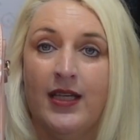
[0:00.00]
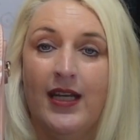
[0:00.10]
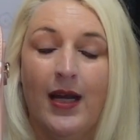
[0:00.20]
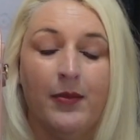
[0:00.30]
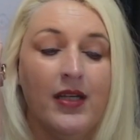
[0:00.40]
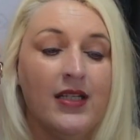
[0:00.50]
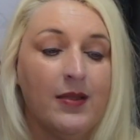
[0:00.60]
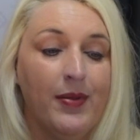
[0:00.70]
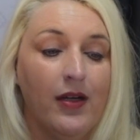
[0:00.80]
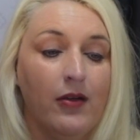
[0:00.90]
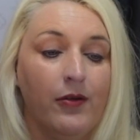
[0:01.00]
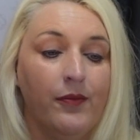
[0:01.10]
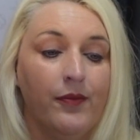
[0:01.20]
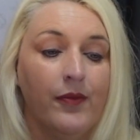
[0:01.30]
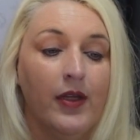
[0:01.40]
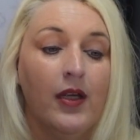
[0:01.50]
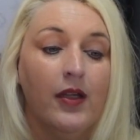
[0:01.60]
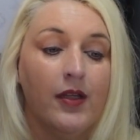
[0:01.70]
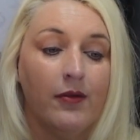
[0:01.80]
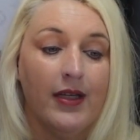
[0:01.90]
and I'm going to spell
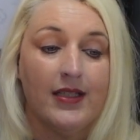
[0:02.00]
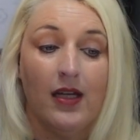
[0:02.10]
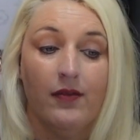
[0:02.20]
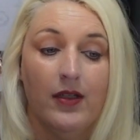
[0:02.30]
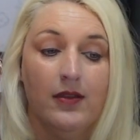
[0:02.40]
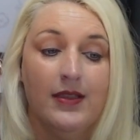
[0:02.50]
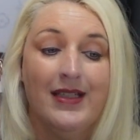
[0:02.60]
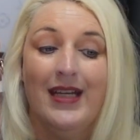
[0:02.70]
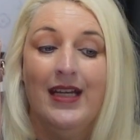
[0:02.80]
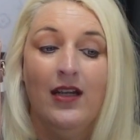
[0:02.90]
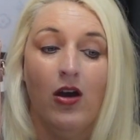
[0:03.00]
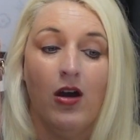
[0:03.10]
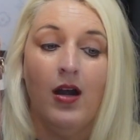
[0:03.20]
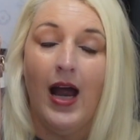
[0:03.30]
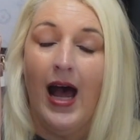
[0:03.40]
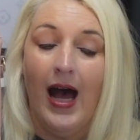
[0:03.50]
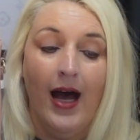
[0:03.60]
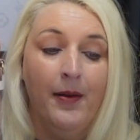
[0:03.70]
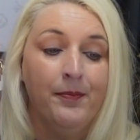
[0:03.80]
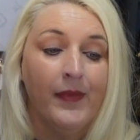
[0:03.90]
the rest of it.
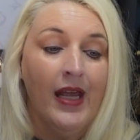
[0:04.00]
Trianon.